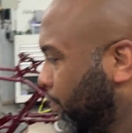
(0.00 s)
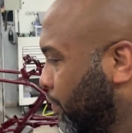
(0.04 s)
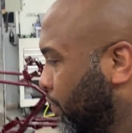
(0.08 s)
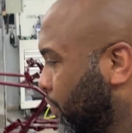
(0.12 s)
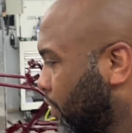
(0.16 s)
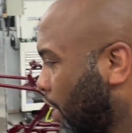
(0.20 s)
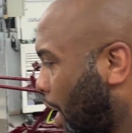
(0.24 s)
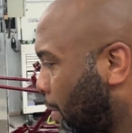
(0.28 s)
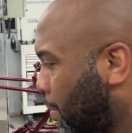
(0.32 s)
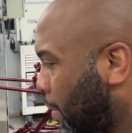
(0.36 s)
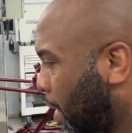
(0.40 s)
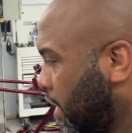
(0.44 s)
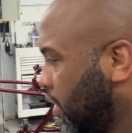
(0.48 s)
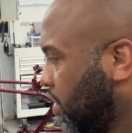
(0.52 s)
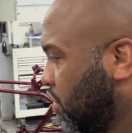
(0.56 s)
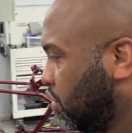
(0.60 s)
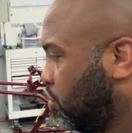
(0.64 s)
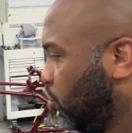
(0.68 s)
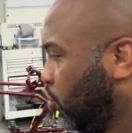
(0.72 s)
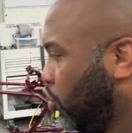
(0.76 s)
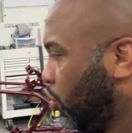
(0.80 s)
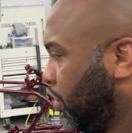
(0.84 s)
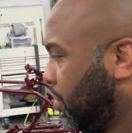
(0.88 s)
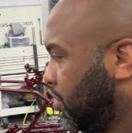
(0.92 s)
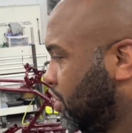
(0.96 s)
I might just
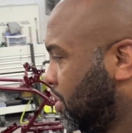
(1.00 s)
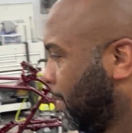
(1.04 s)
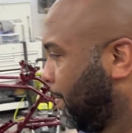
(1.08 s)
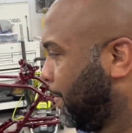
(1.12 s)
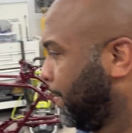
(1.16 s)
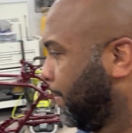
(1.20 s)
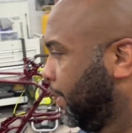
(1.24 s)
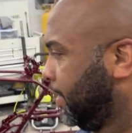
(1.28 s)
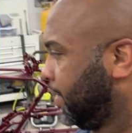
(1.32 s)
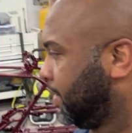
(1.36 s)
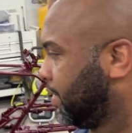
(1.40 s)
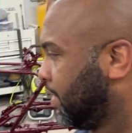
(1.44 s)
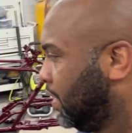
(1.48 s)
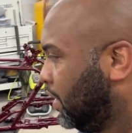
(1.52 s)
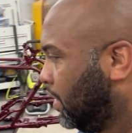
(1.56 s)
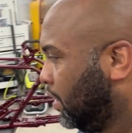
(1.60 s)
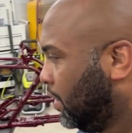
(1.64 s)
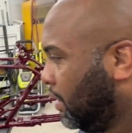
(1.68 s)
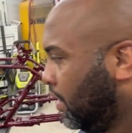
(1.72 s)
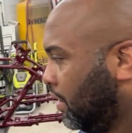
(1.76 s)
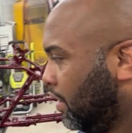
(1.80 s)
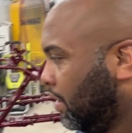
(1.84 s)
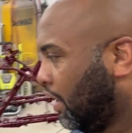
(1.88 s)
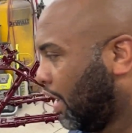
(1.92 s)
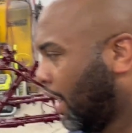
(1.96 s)
do it as separate.
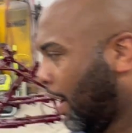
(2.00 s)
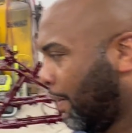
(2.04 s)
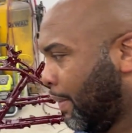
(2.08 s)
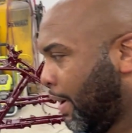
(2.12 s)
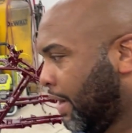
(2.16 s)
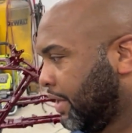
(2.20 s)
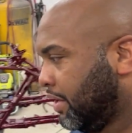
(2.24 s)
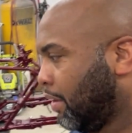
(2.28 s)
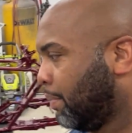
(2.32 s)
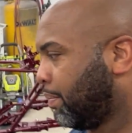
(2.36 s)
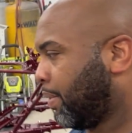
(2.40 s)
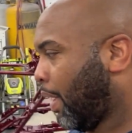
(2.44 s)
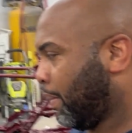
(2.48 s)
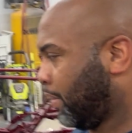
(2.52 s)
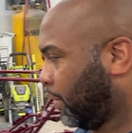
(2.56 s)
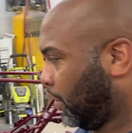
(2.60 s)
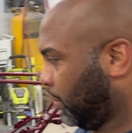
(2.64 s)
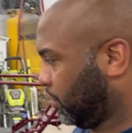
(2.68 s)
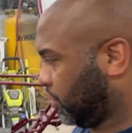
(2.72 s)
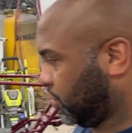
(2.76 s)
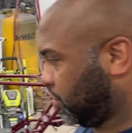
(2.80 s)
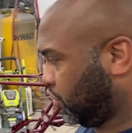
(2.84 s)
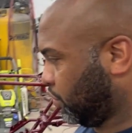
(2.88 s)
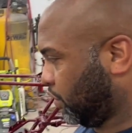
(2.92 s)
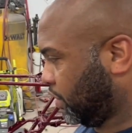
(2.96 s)
Yeah, I'm probably going
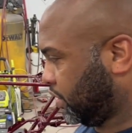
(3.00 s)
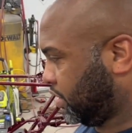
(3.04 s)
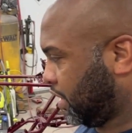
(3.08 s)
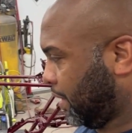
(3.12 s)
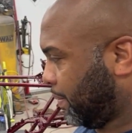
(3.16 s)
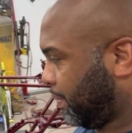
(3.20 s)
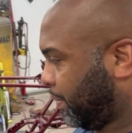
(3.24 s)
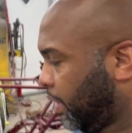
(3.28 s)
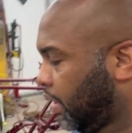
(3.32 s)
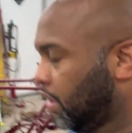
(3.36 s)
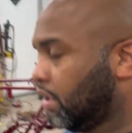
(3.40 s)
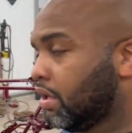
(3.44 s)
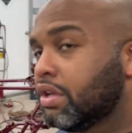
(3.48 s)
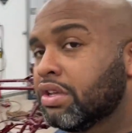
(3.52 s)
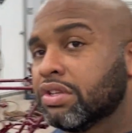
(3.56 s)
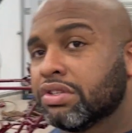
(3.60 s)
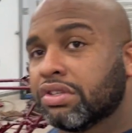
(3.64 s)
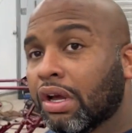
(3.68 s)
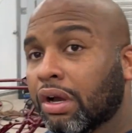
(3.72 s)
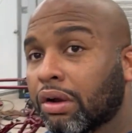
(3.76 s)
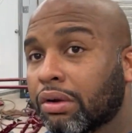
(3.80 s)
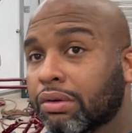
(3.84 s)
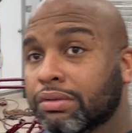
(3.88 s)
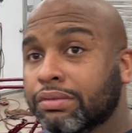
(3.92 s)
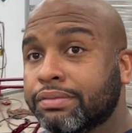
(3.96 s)
to just do it separate.
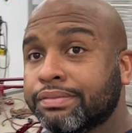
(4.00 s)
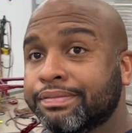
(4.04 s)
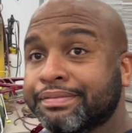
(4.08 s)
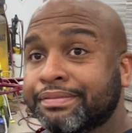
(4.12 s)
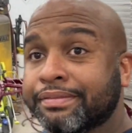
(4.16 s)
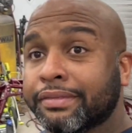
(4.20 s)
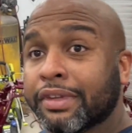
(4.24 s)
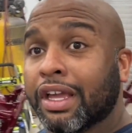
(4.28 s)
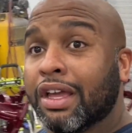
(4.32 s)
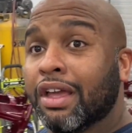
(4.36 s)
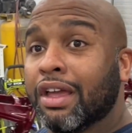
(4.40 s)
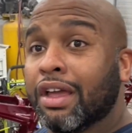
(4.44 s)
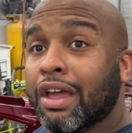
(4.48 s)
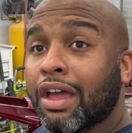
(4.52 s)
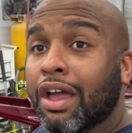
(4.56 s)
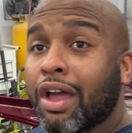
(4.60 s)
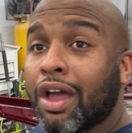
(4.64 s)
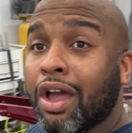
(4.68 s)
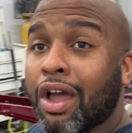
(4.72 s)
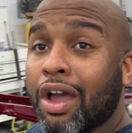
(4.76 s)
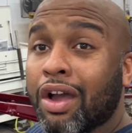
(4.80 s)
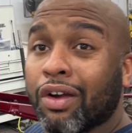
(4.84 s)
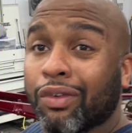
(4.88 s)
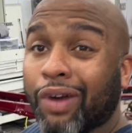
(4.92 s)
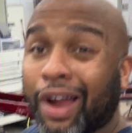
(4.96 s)
So,
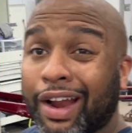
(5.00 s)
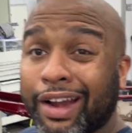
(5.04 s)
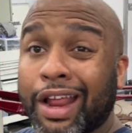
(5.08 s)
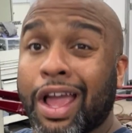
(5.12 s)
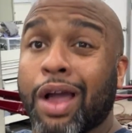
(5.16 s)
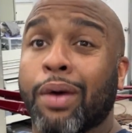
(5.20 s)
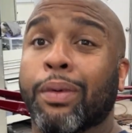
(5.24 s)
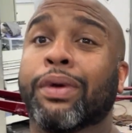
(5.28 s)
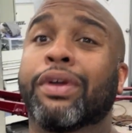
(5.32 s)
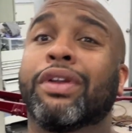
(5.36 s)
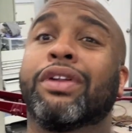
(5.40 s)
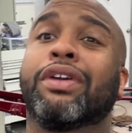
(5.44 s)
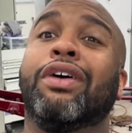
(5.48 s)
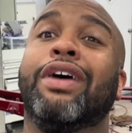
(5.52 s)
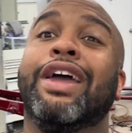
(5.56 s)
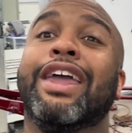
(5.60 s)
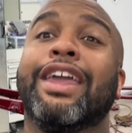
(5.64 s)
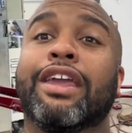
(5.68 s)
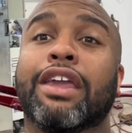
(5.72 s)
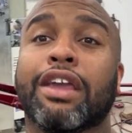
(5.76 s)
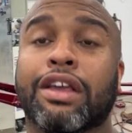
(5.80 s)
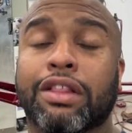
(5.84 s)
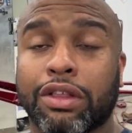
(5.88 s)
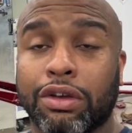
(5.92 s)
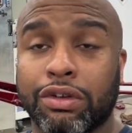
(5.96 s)
right now we're going to go ahead and
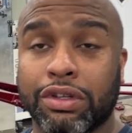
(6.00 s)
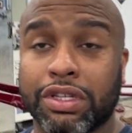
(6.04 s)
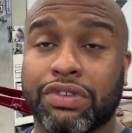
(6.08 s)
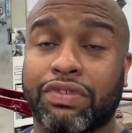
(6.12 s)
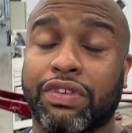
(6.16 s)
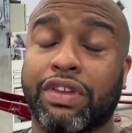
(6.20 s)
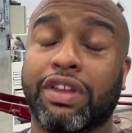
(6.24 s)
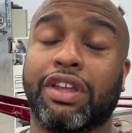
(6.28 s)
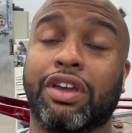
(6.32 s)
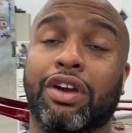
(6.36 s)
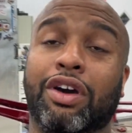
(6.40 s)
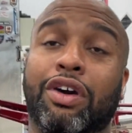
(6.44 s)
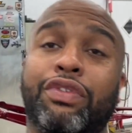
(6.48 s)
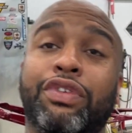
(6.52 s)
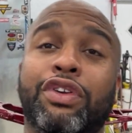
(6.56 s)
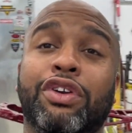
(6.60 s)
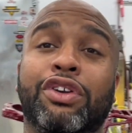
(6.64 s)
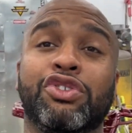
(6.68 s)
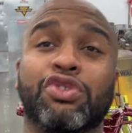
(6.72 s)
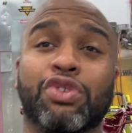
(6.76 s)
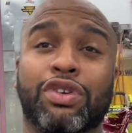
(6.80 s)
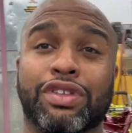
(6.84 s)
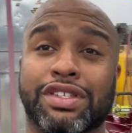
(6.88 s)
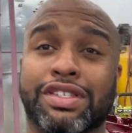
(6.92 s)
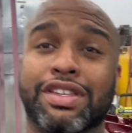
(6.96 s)
conclude this video. If you
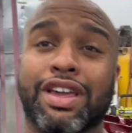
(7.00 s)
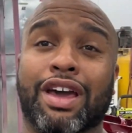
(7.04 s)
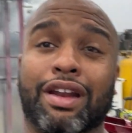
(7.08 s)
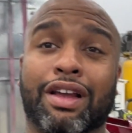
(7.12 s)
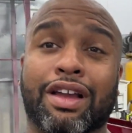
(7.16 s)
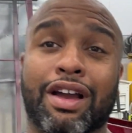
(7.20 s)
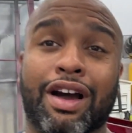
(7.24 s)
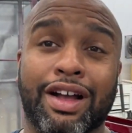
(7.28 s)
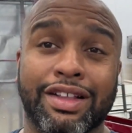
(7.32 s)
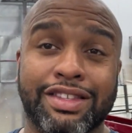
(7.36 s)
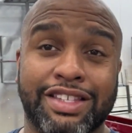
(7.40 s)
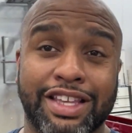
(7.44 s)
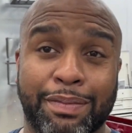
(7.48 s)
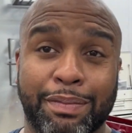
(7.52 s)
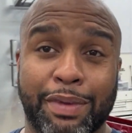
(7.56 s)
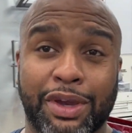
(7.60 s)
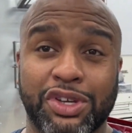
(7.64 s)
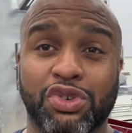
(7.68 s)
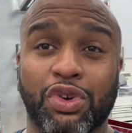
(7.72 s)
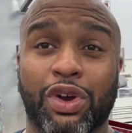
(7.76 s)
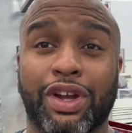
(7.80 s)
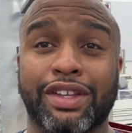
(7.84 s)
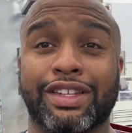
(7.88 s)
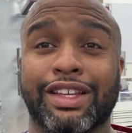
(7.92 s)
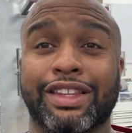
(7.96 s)
enjoy this kind of content, make
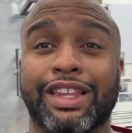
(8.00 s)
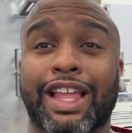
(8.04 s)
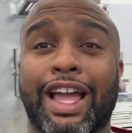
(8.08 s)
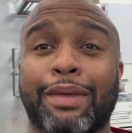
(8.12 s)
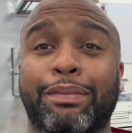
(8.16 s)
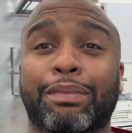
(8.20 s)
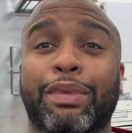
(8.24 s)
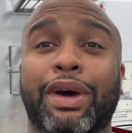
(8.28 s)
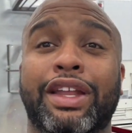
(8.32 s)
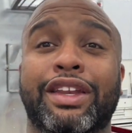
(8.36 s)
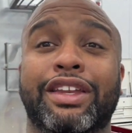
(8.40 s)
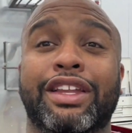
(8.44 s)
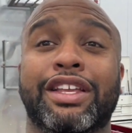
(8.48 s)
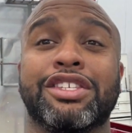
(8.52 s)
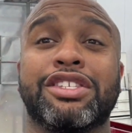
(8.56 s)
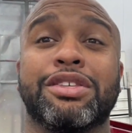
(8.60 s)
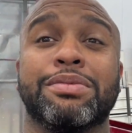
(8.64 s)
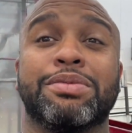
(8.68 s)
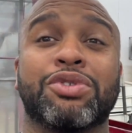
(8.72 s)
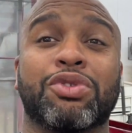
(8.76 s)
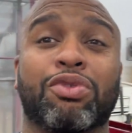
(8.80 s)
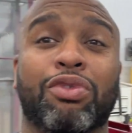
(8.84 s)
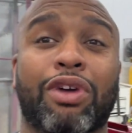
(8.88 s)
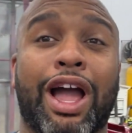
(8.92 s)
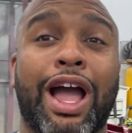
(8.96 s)
sure to hit that like button and
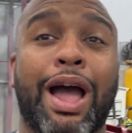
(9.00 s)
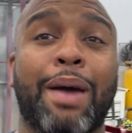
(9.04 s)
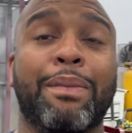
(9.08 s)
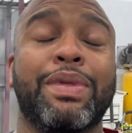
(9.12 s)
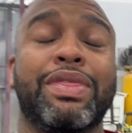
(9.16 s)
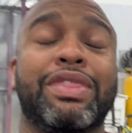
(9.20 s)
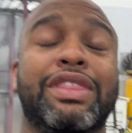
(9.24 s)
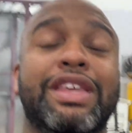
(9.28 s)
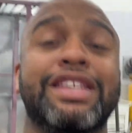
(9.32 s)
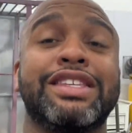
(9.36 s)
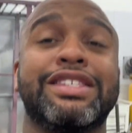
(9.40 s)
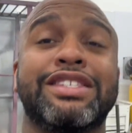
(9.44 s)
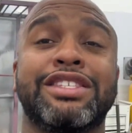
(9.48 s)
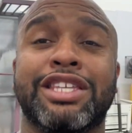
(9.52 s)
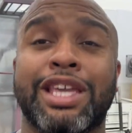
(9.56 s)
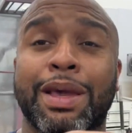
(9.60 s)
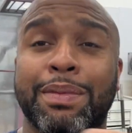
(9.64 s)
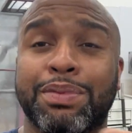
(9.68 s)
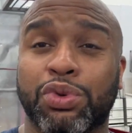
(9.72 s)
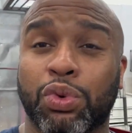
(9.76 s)
subscribe. And these tips